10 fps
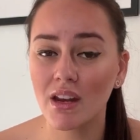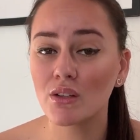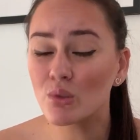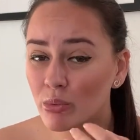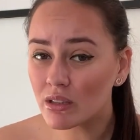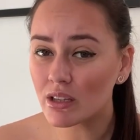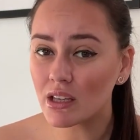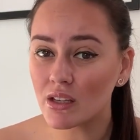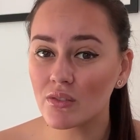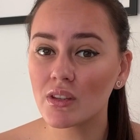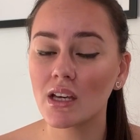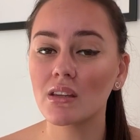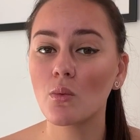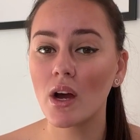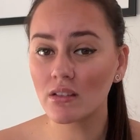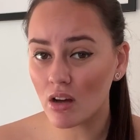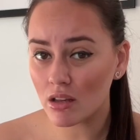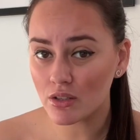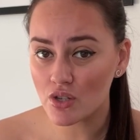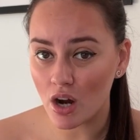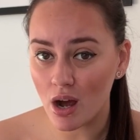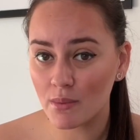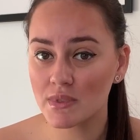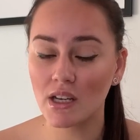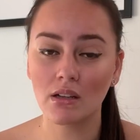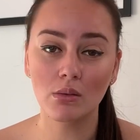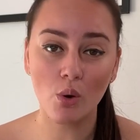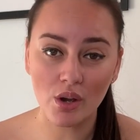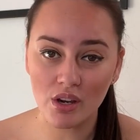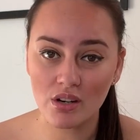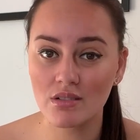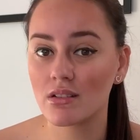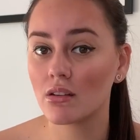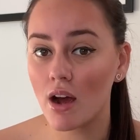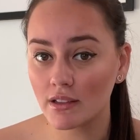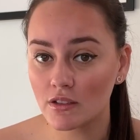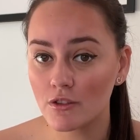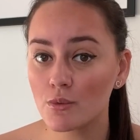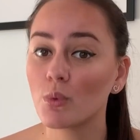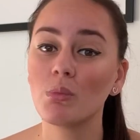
And I do believe that the white collar jobs like lawyers and doctors